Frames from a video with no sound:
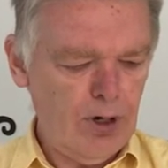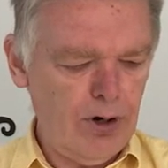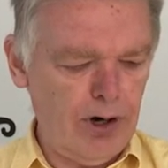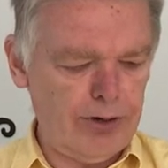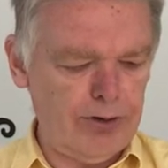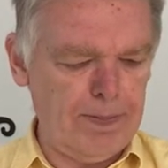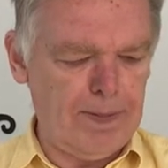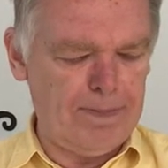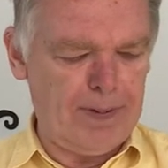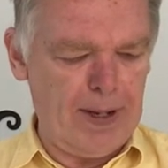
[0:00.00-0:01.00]
or group
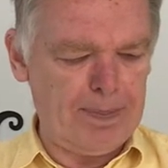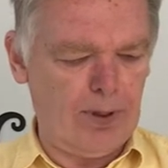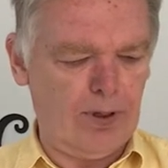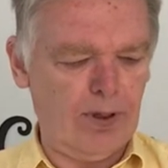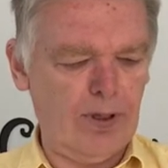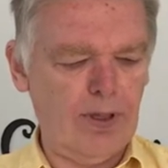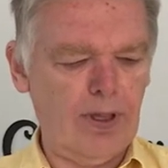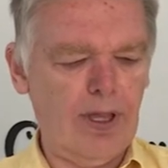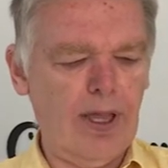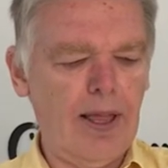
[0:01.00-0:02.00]
of people.
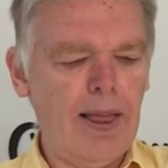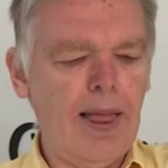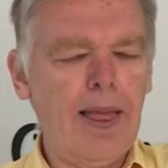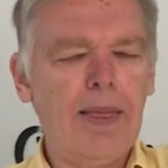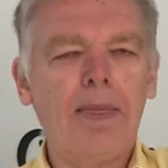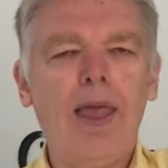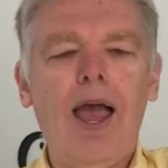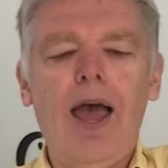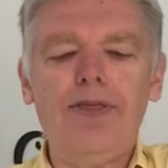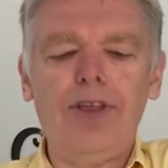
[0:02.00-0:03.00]

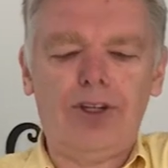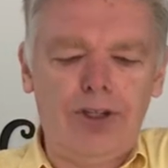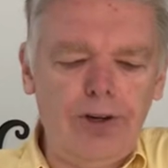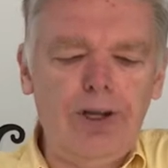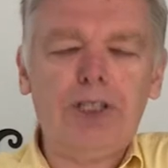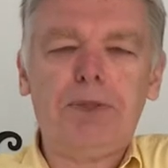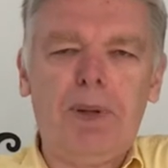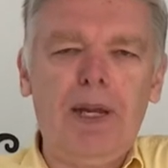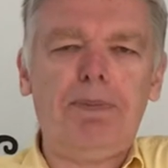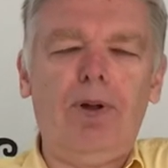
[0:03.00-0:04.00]
And the Jewish
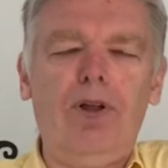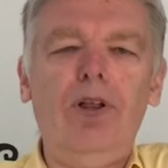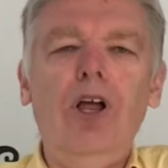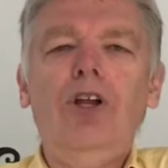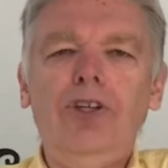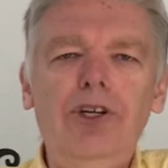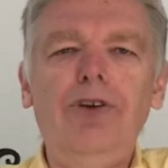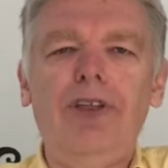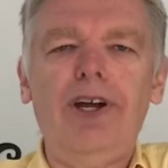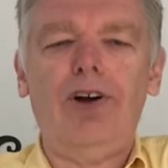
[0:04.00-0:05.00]
people
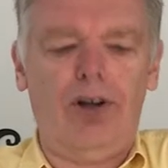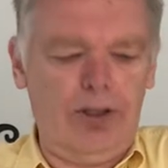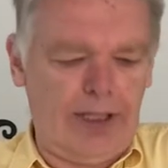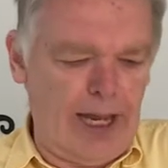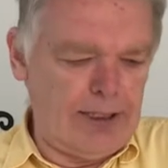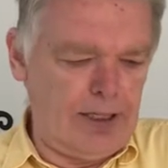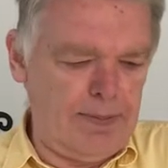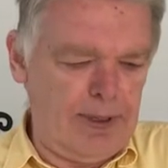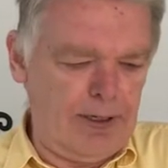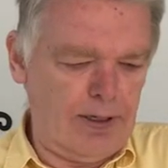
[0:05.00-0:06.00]
knew their Old
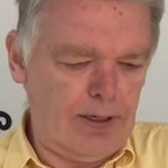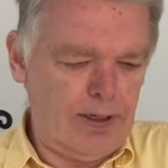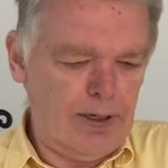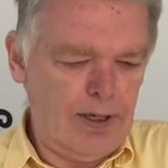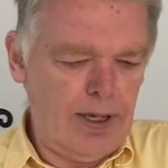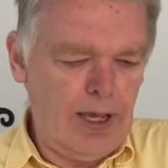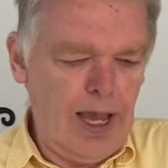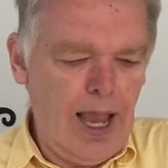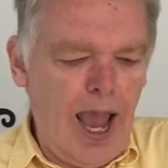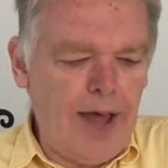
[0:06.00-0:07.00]
Testament.
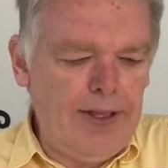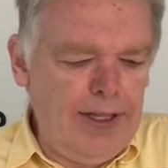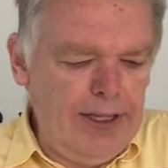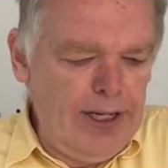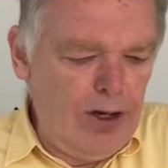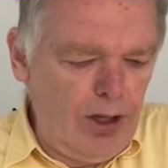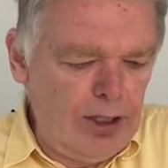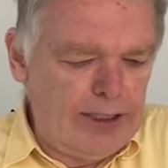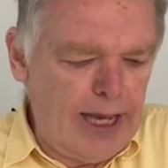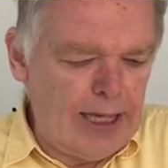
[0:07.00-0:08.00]
And in the
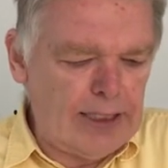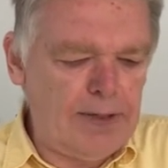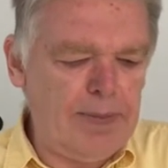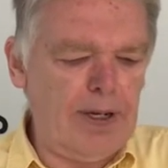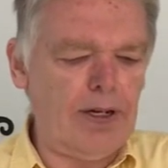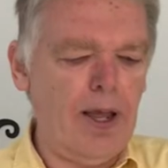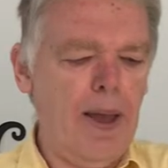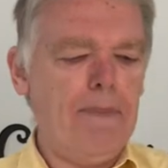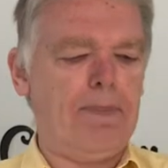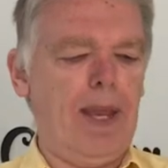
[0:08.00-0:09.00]
Old Testament,
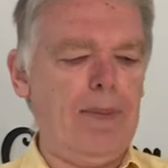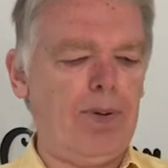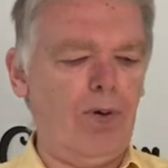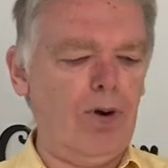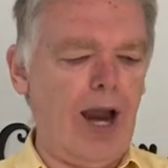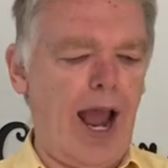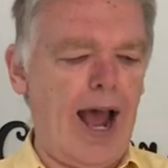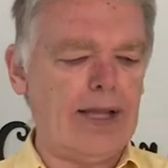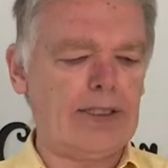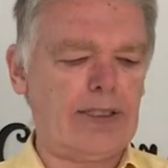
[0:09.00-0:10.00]
people were
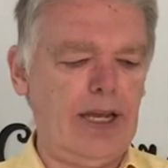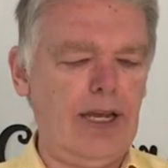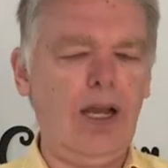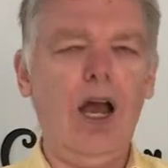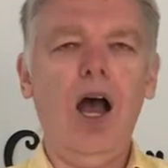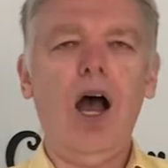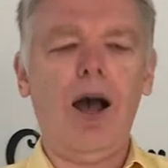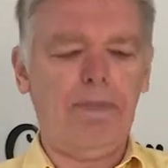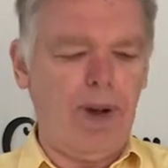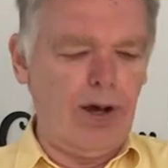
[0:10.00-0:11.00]
asking
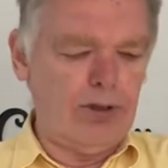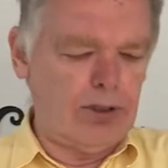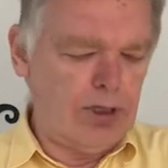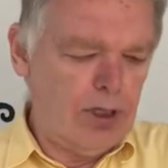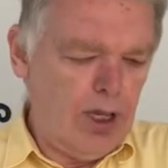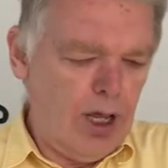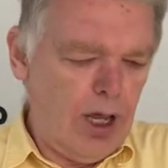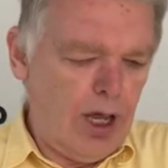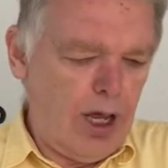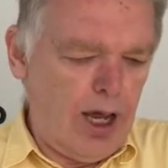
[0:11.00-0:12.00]
about
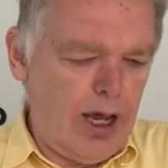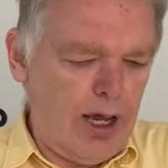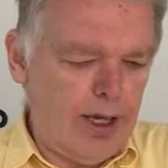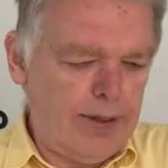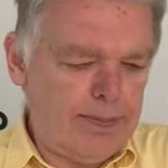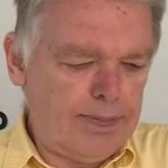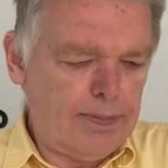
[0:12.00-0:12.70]
uh,